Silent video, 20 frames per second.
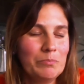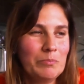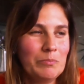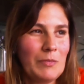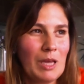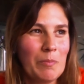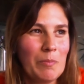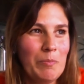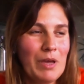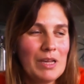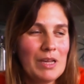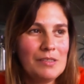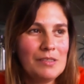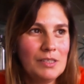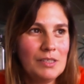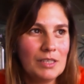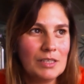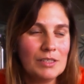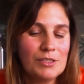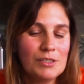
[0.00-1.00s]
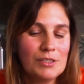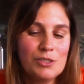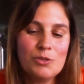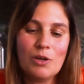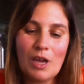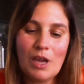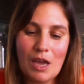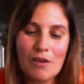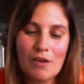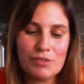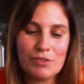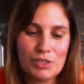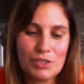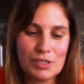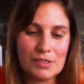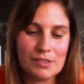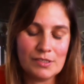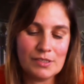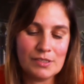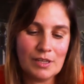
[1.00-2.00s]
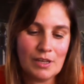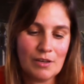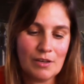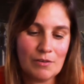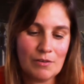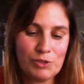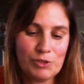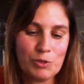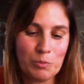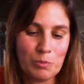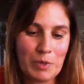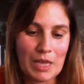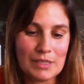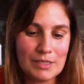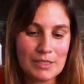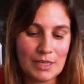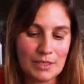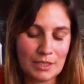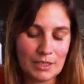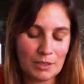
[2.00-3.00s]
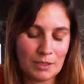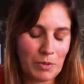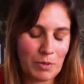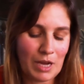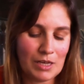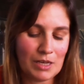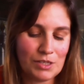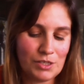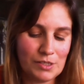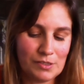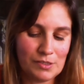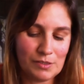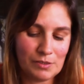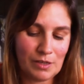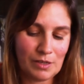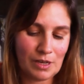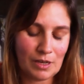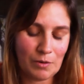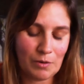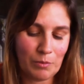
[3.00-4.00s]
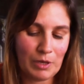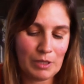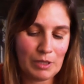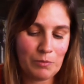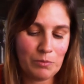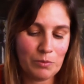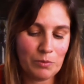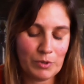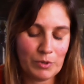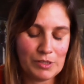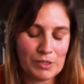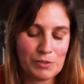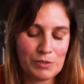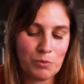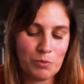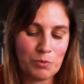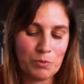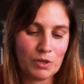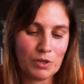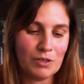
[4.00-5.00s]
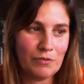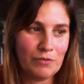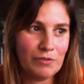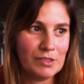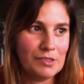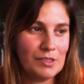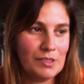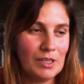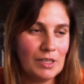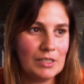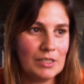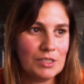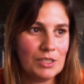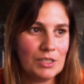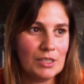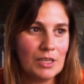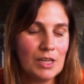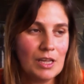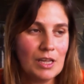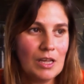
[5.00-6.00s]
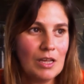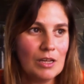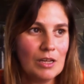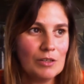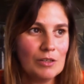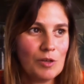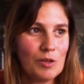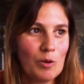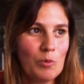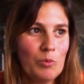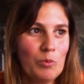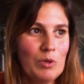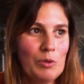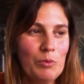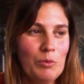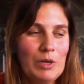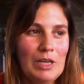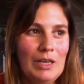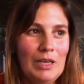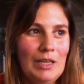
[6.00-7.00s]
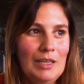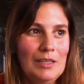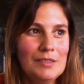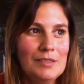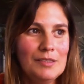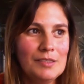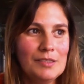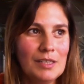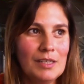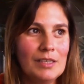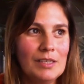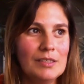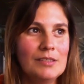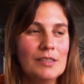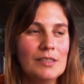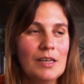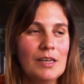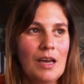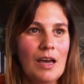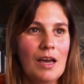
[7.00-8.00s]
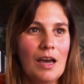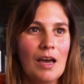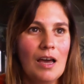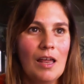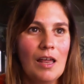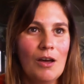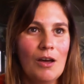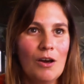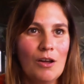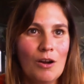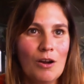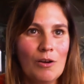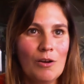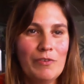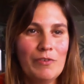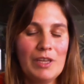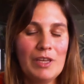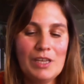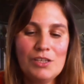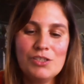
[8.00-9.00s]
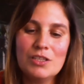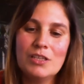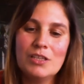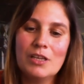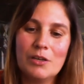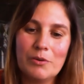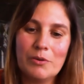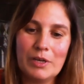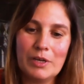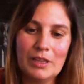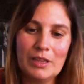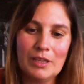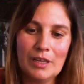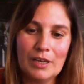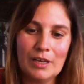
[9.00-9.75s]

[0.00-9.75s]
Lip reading: capacity to have this, to be attended by this wastewater facility. So we really studied a lot of engineering